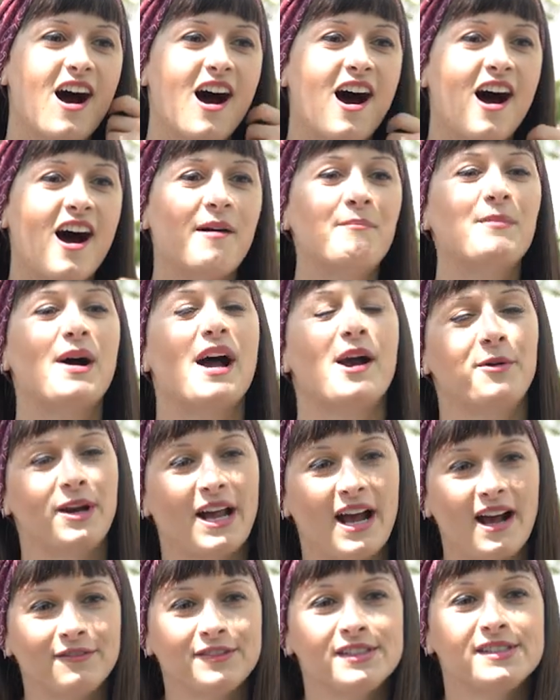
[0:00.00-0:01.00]
Um, I would
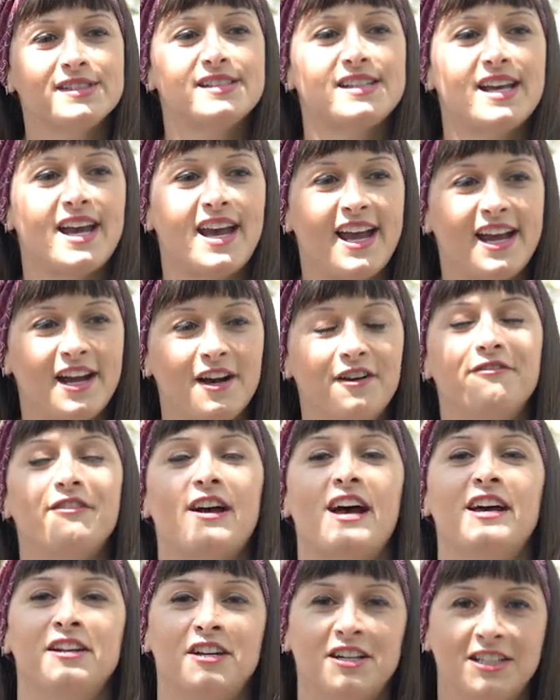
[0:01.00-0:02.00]
have to say
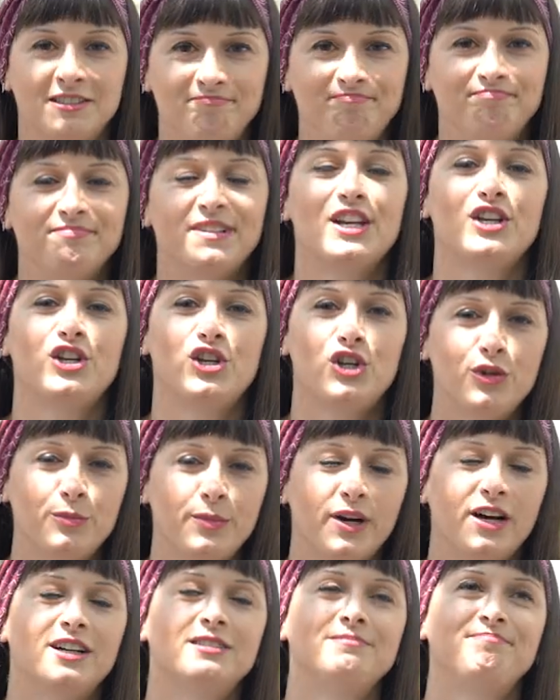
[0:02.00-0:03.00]
Havana in
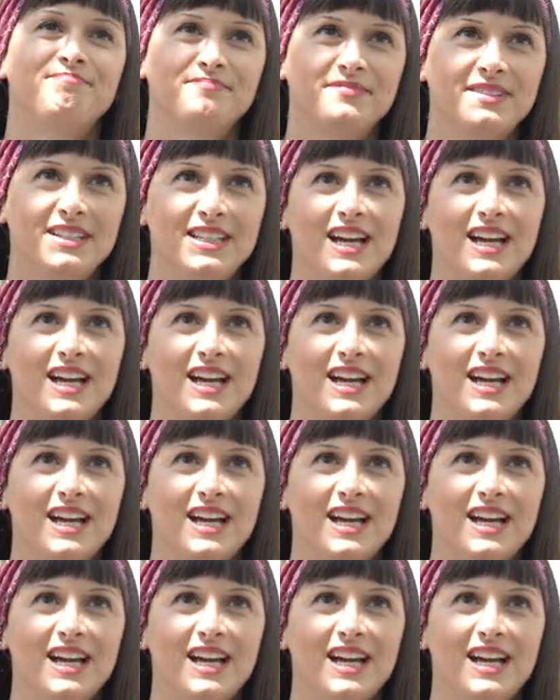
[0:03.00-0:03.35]
Cuba. Cool.